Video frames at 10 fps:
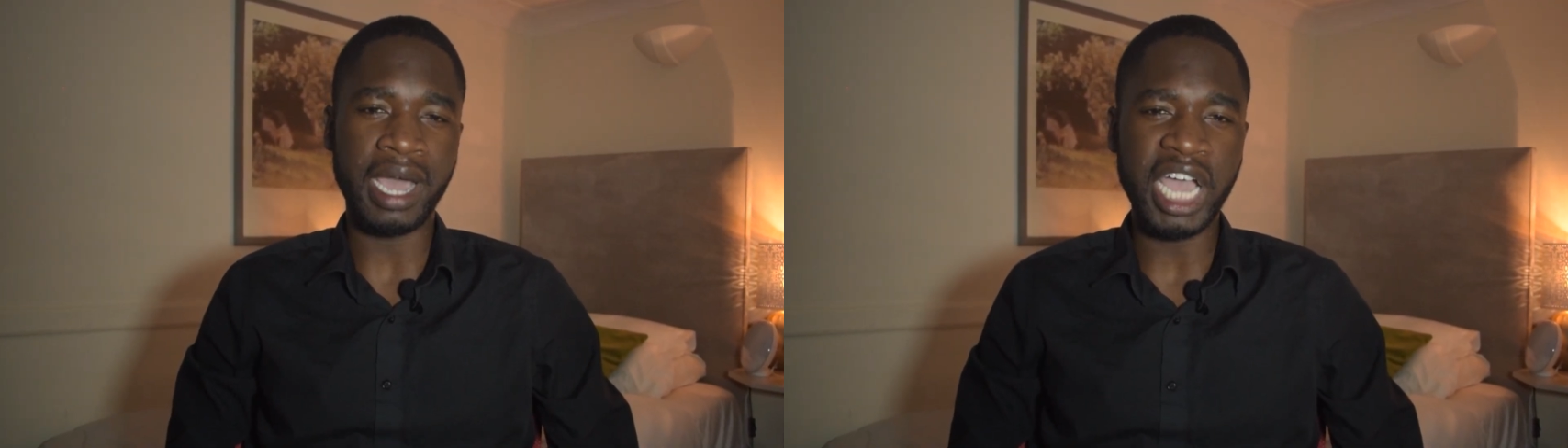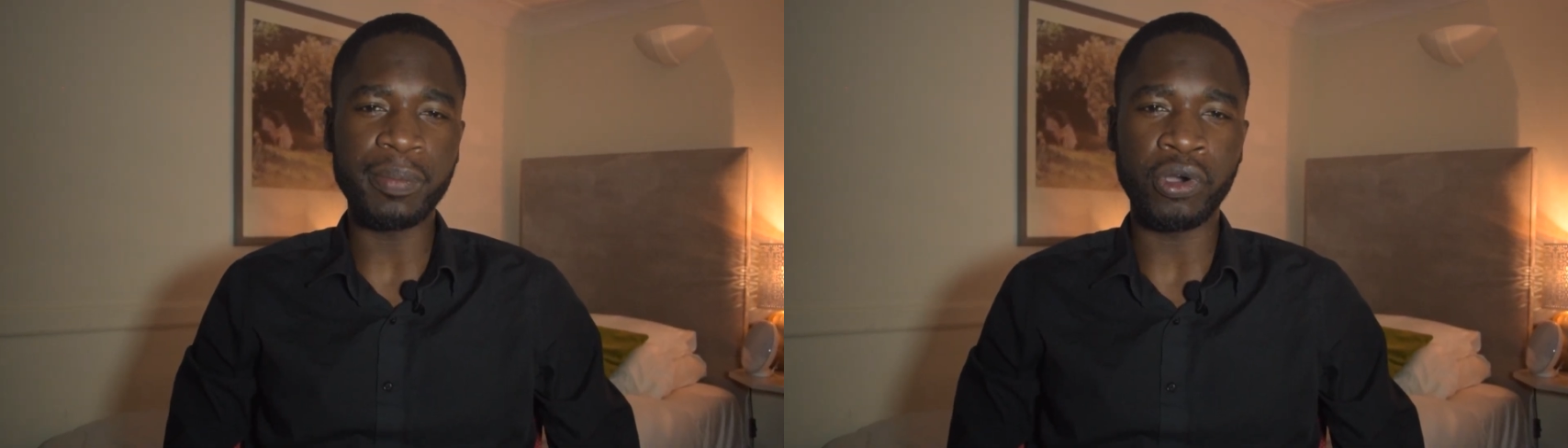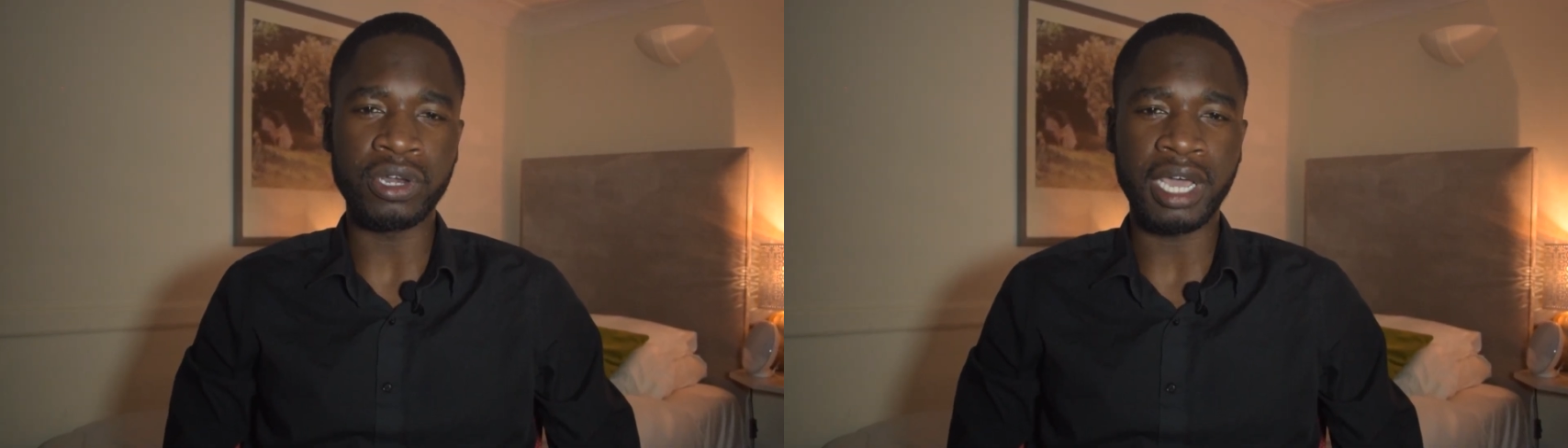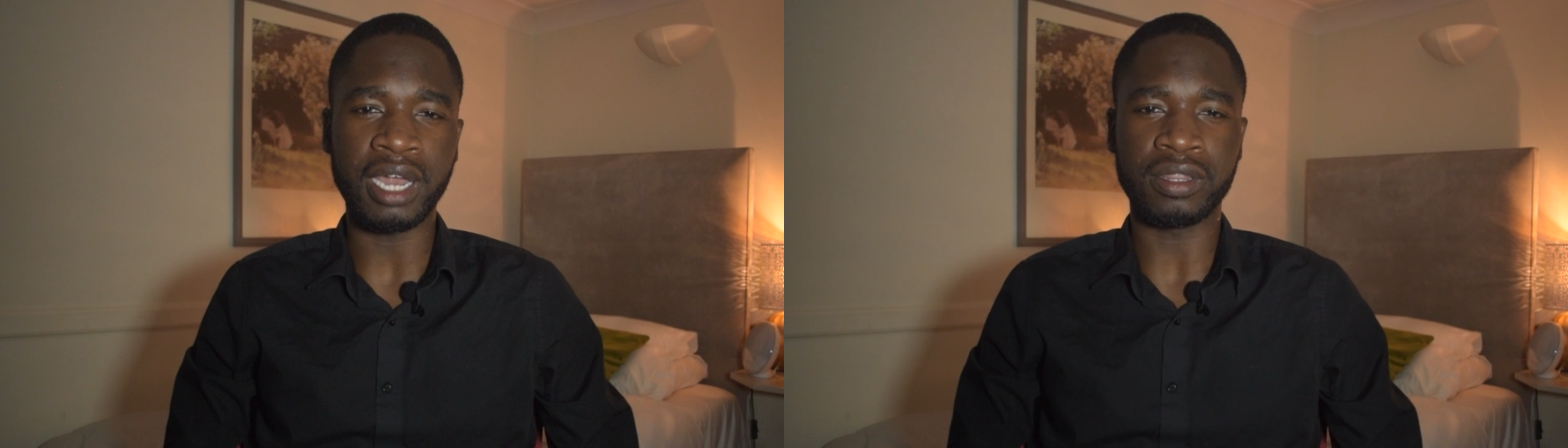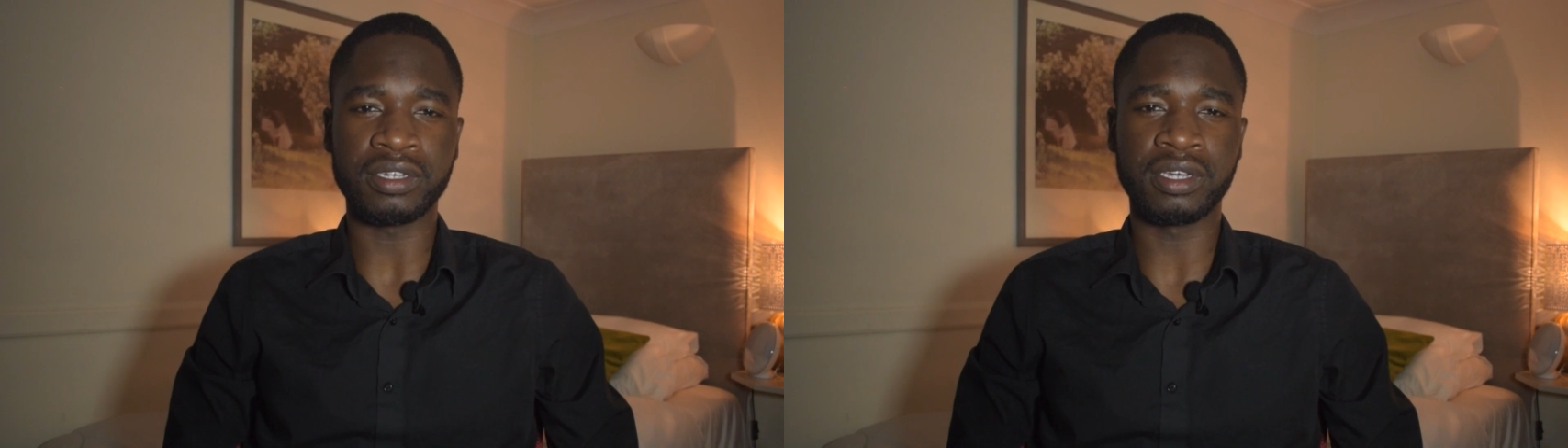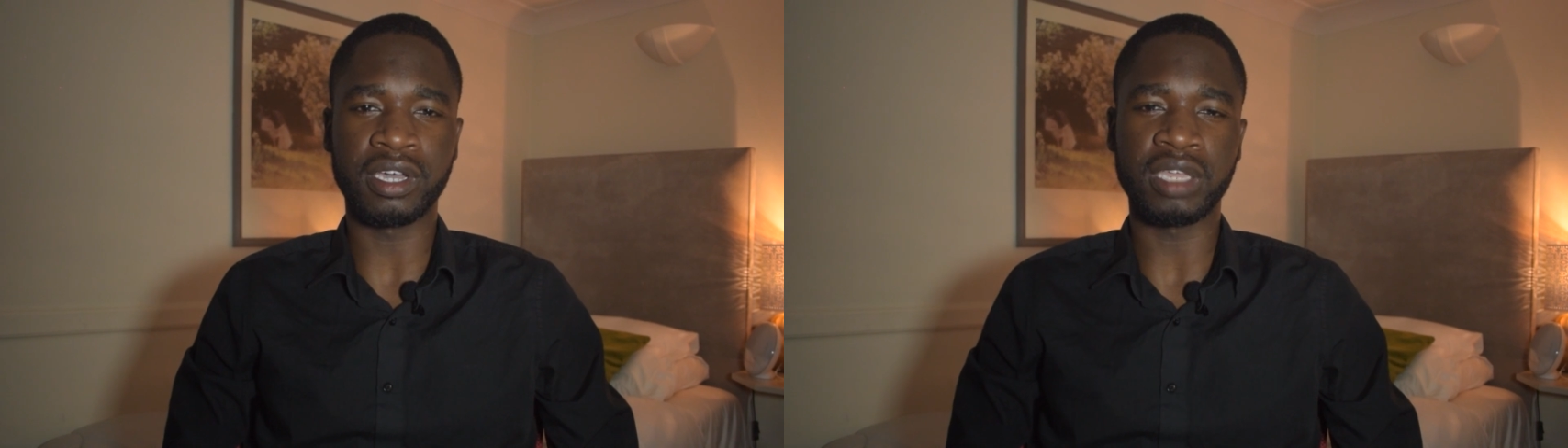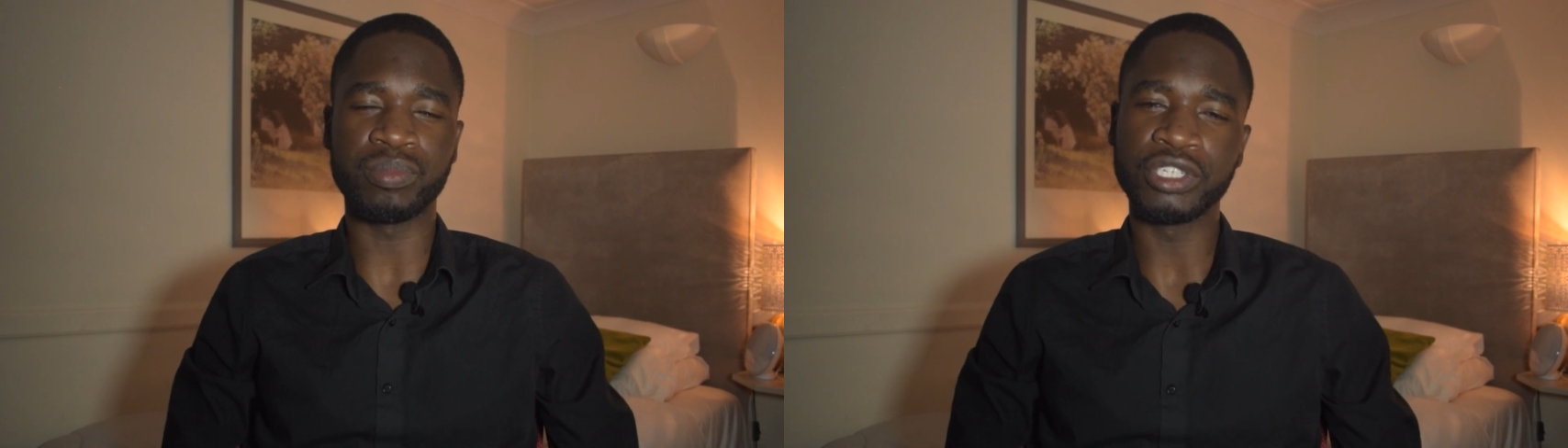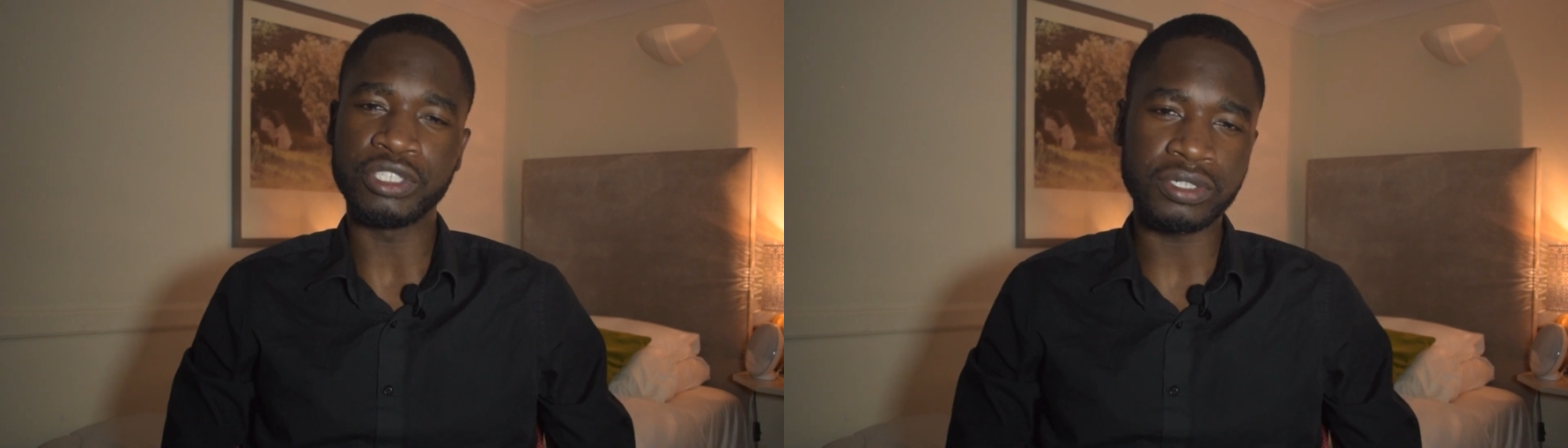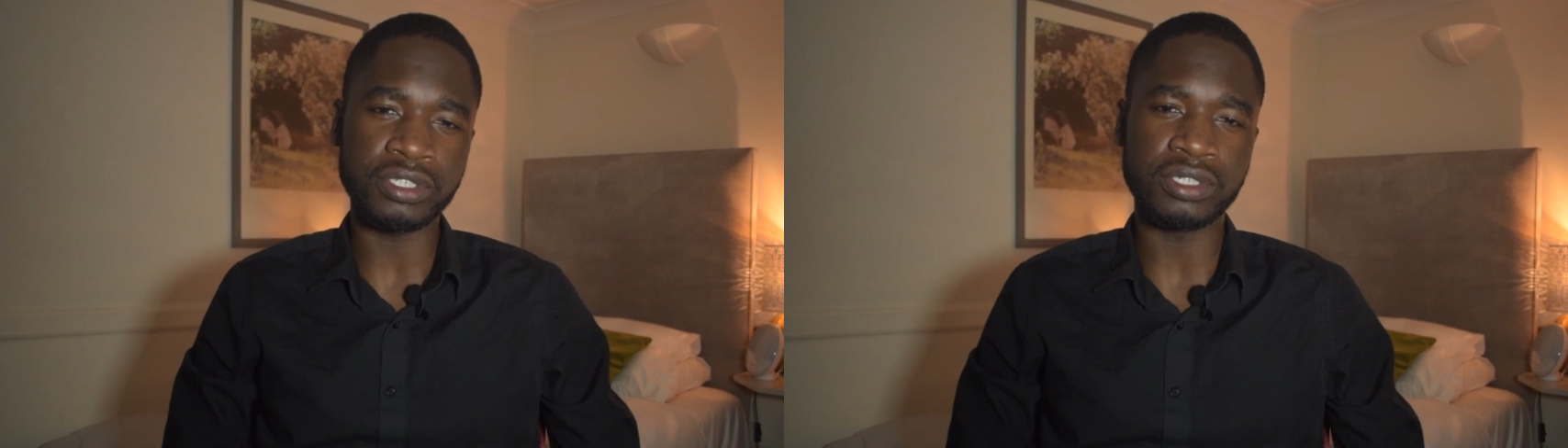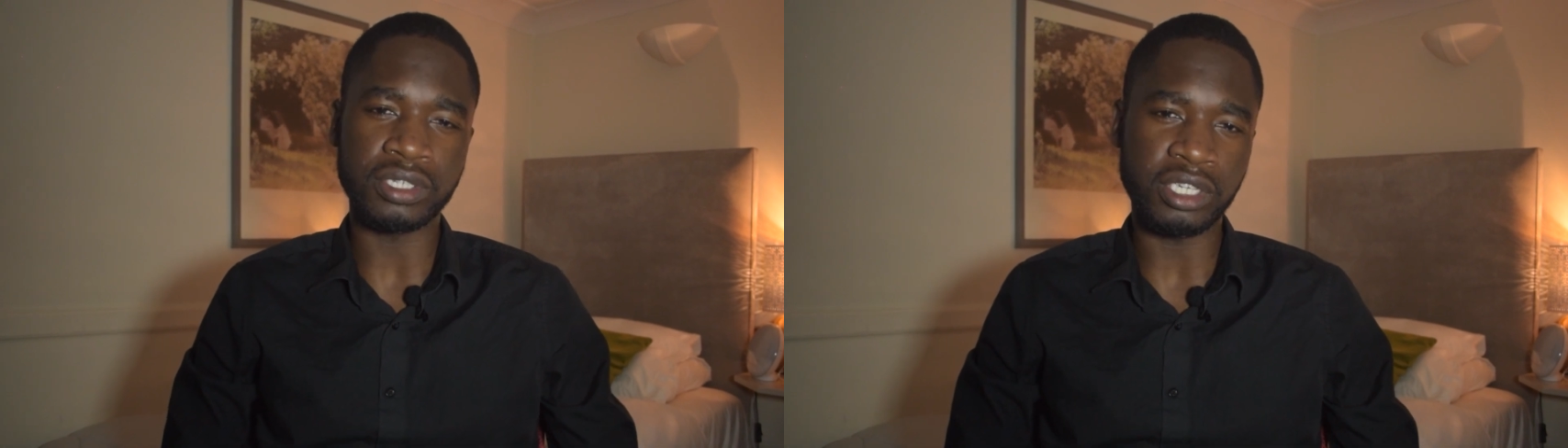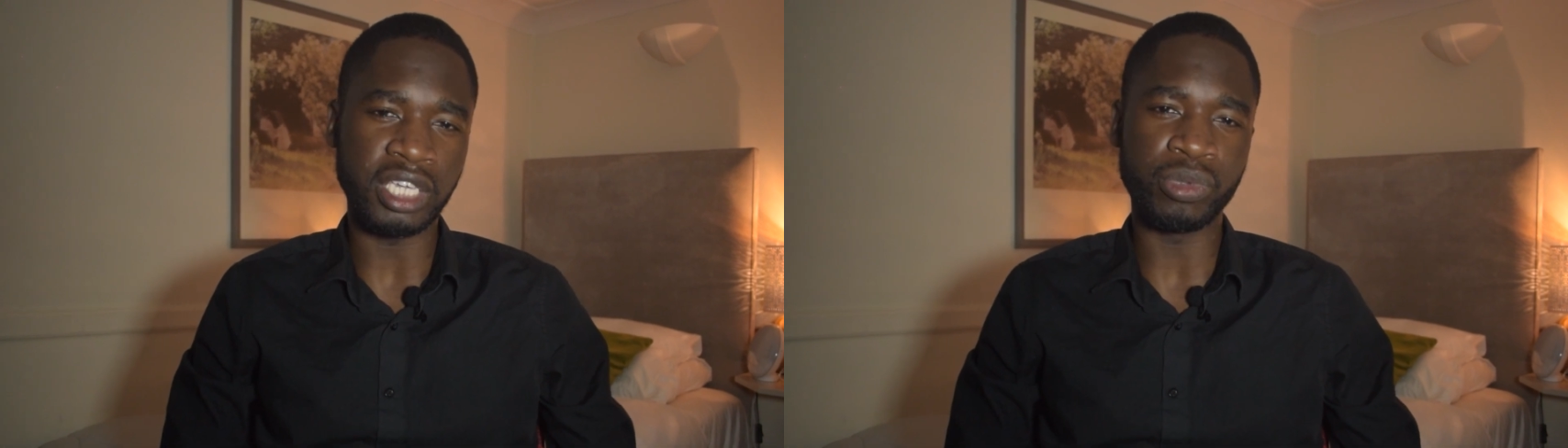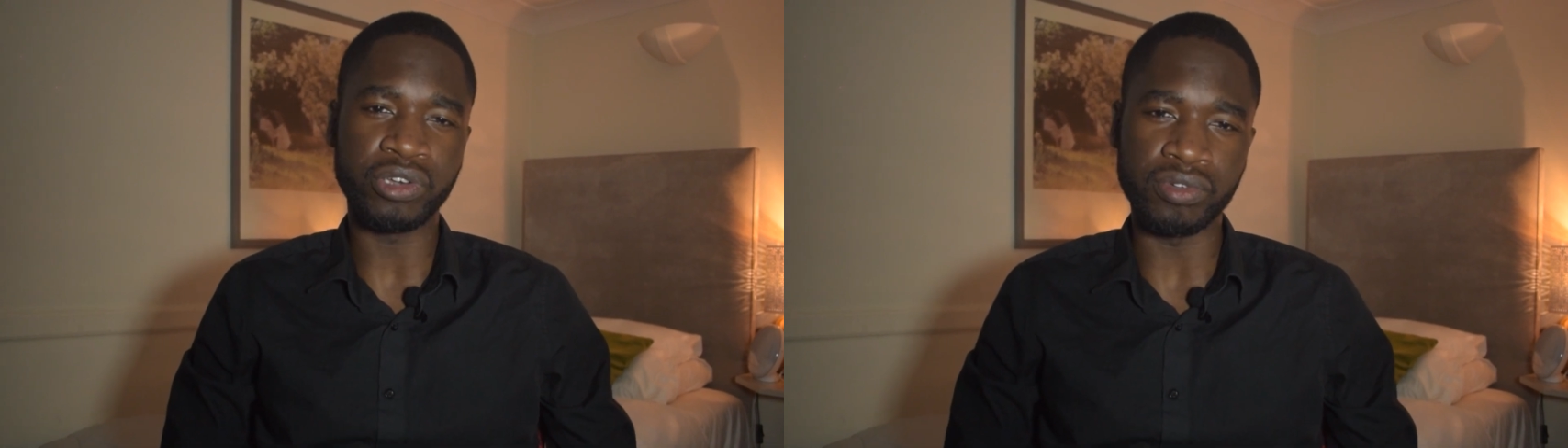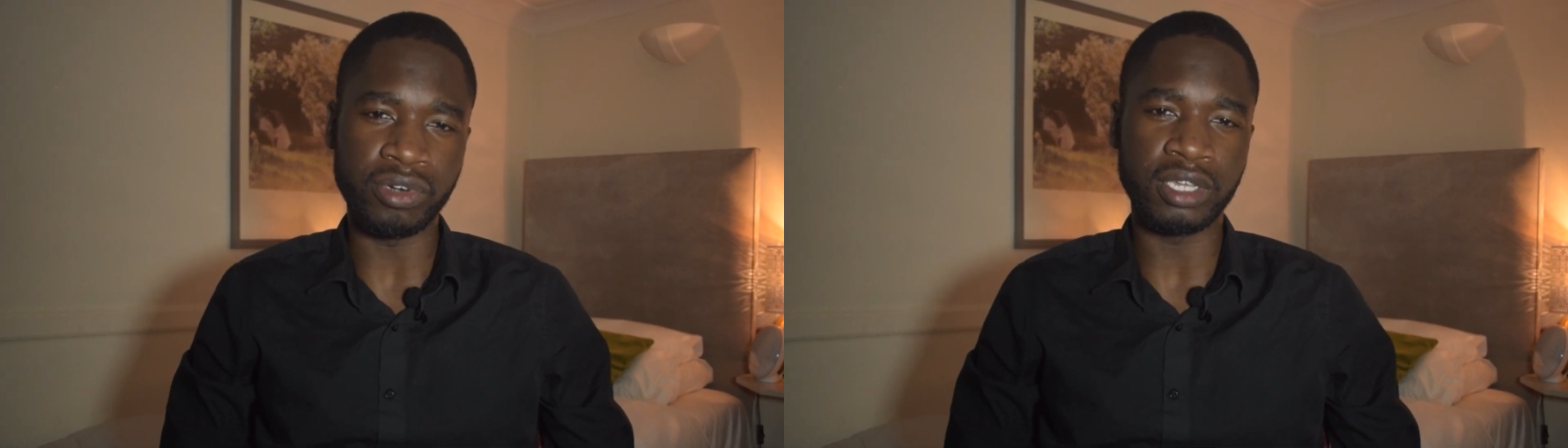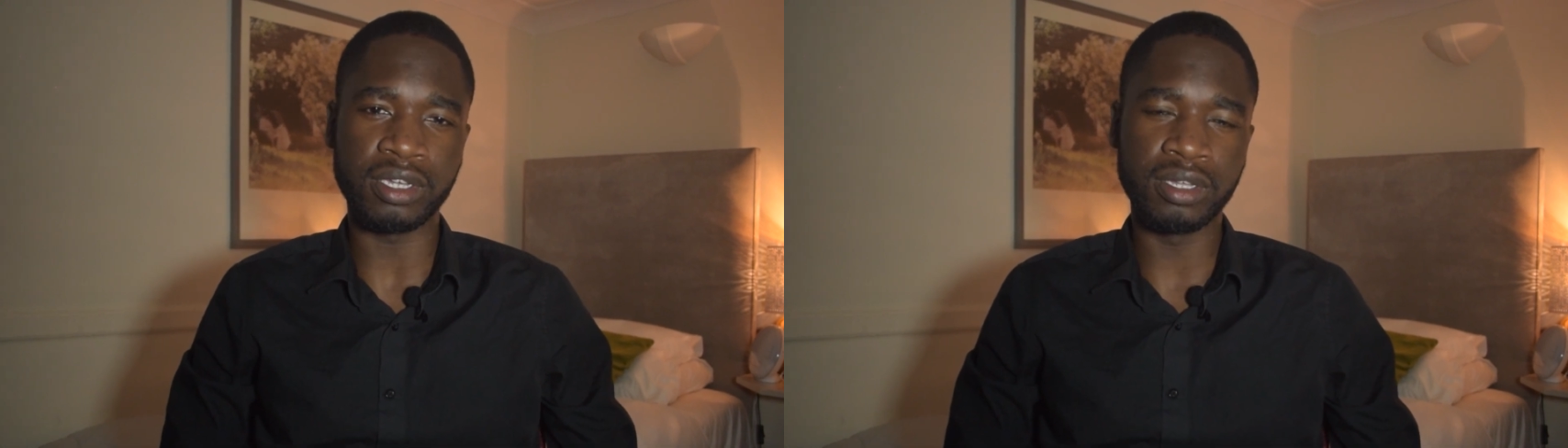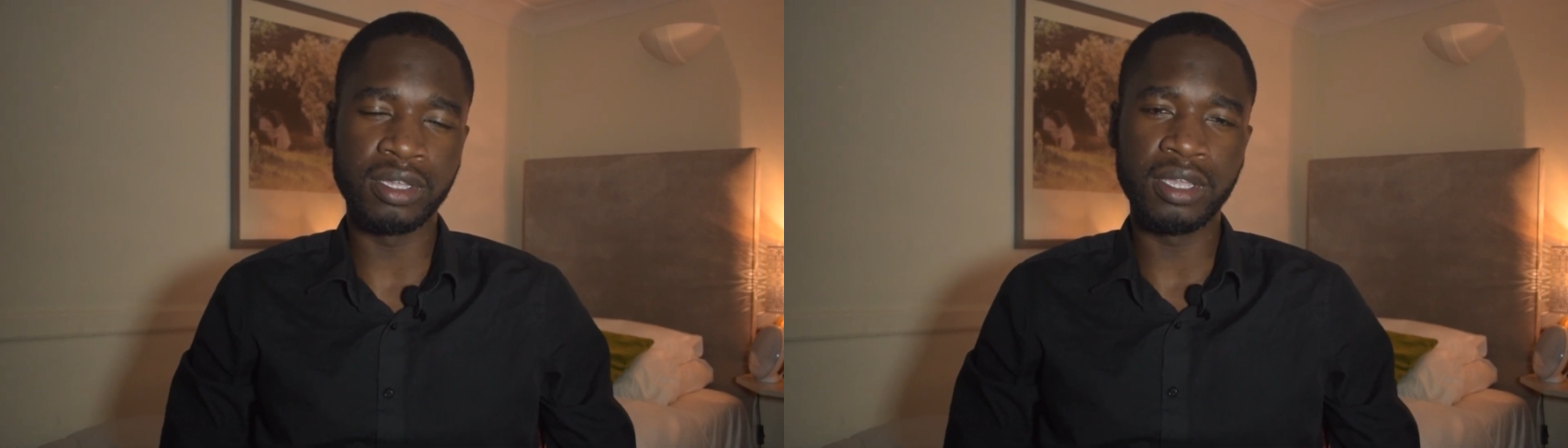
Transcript: iPod at the time just to keep it running.